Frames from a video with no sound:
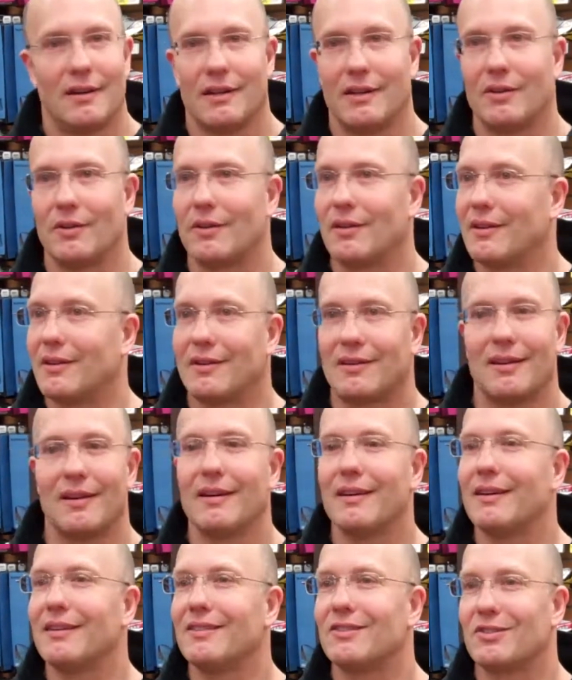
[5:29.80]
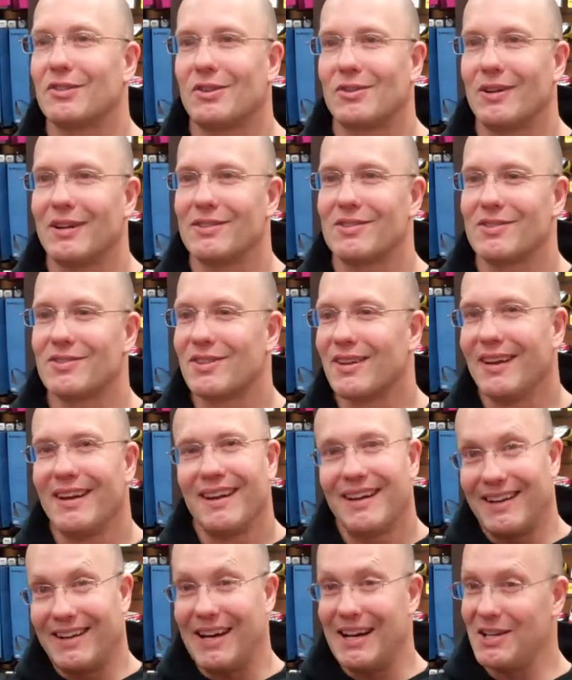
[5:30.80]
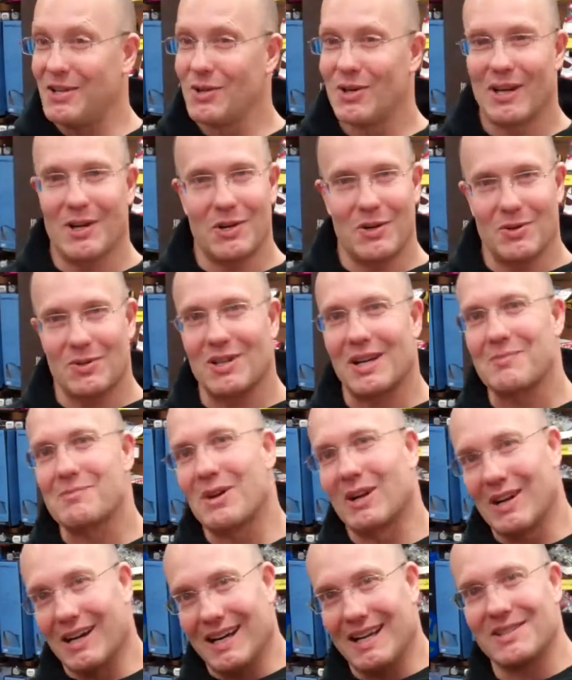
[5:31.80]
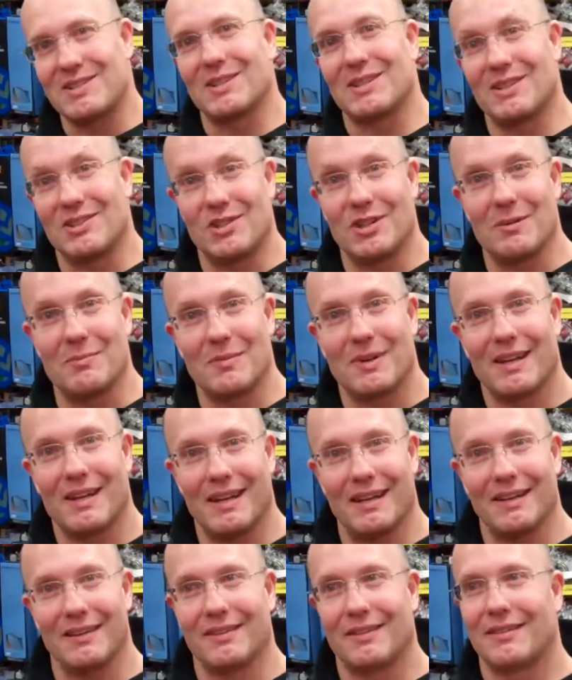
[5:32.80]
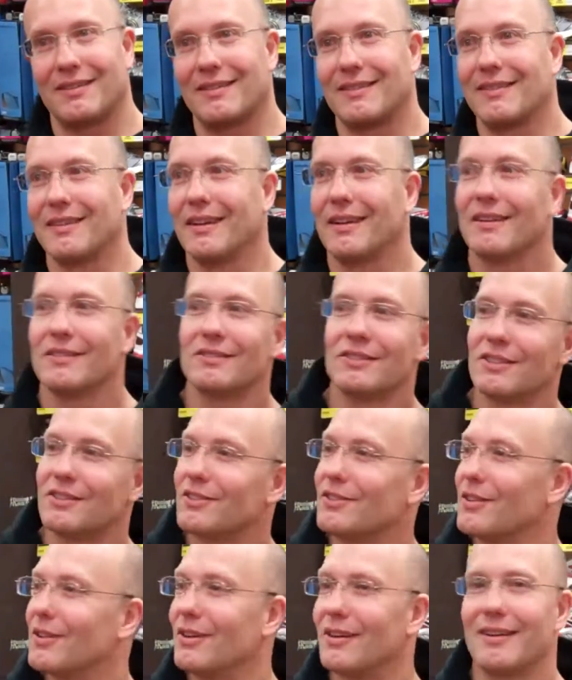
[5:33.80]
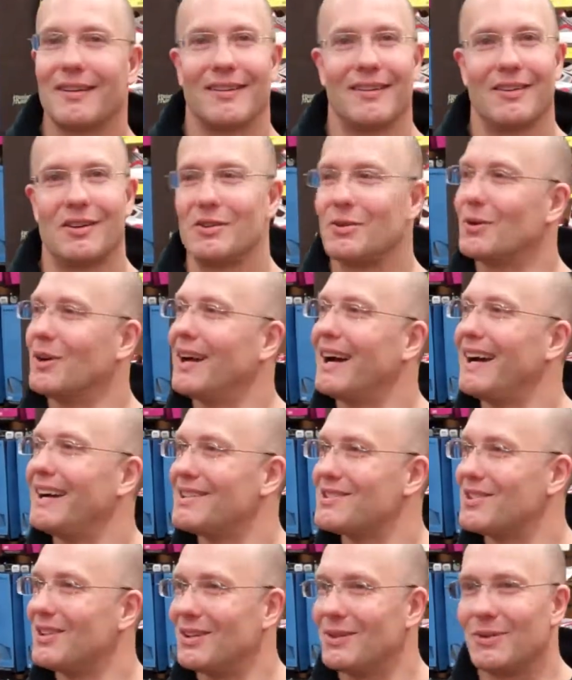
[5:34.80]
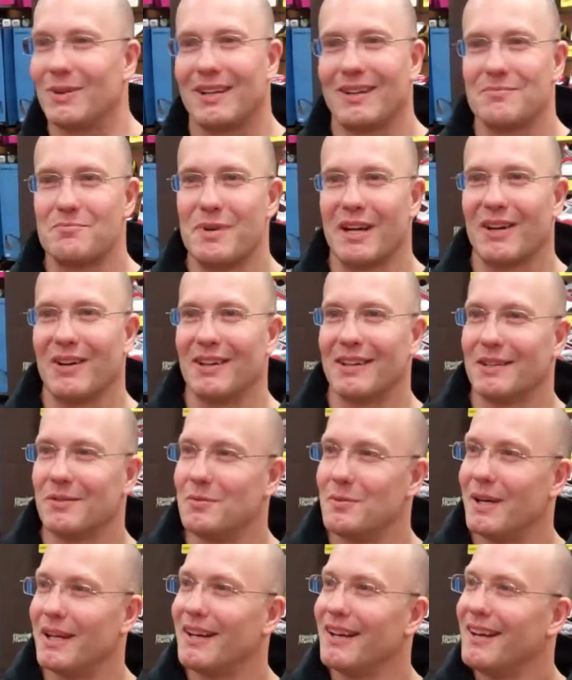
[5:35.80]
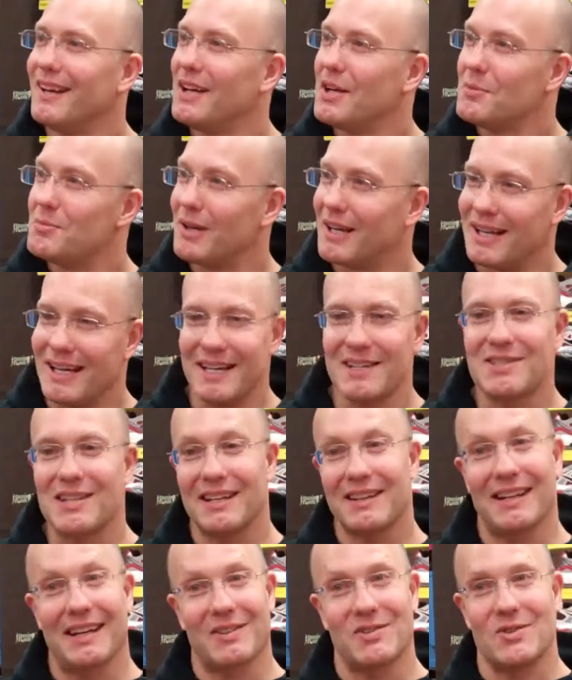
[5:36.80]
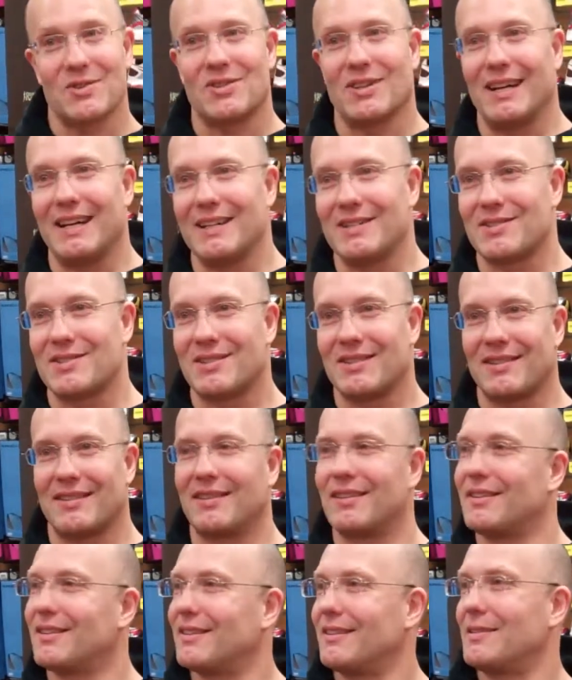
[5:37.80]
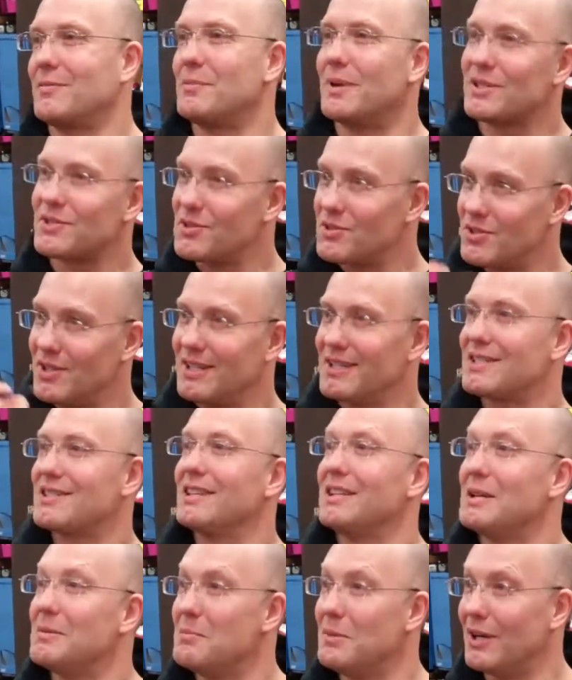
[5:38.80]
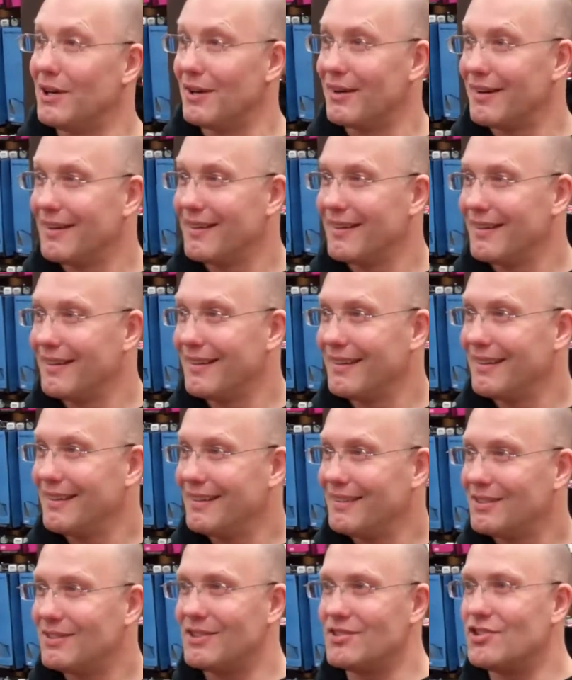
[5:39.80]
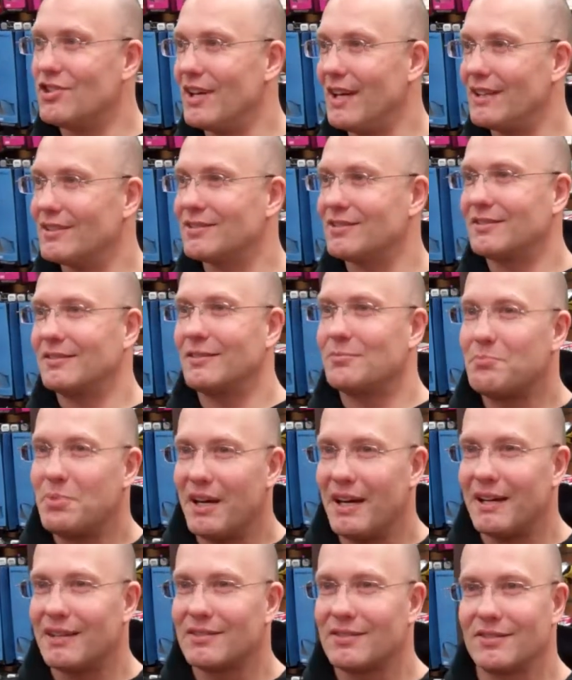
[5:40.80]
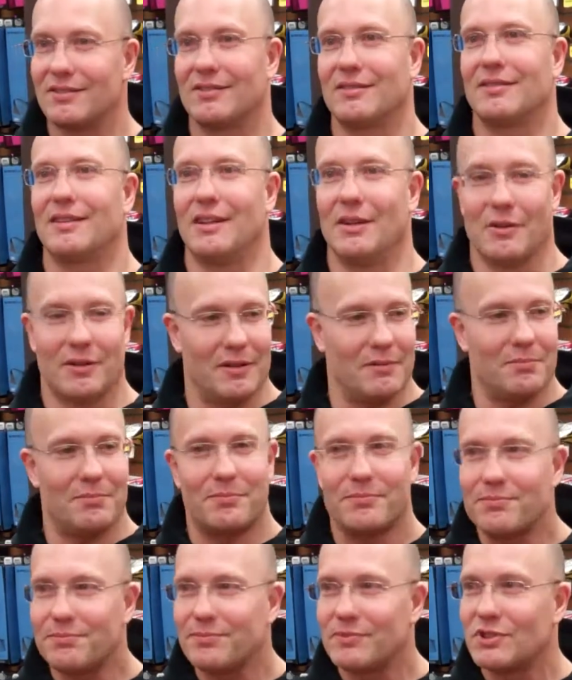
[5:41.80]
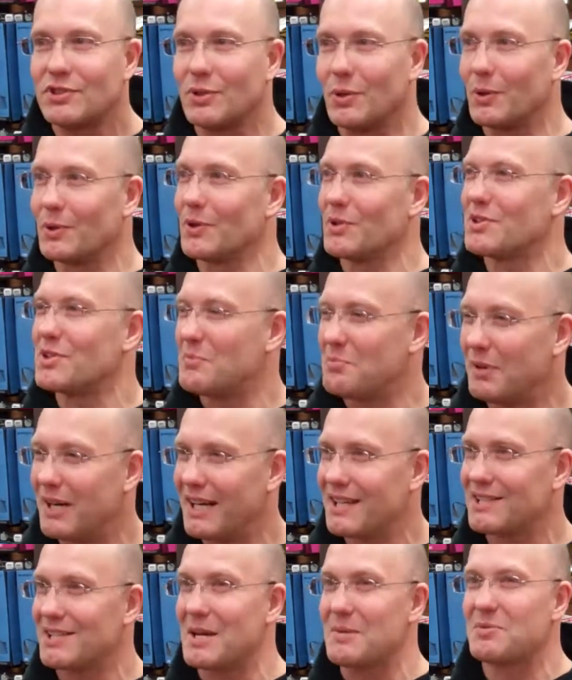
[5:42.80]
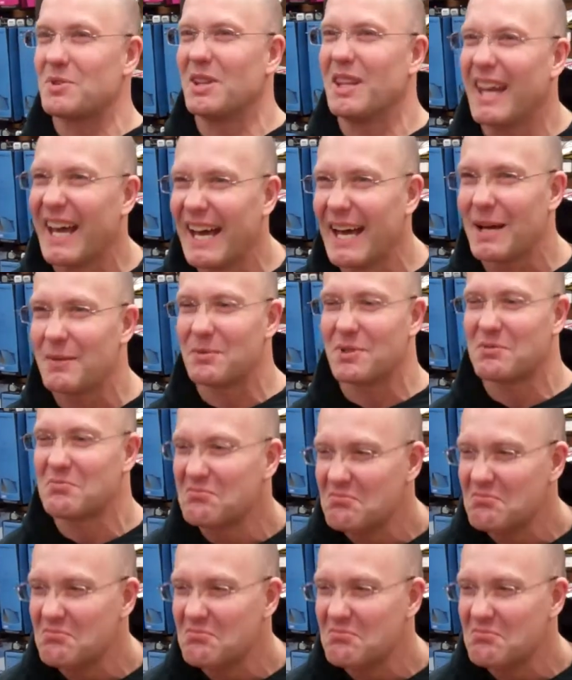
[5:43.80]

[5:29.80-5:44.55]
you know, tons of crunches. You were talking about guys at the gym, and since there are no guys here, we can pick on them a bit. But guys tend to exercise the muscles you can see in the mirror. The chest, the pecs, you know, the shoulders, the biceps, and the abs.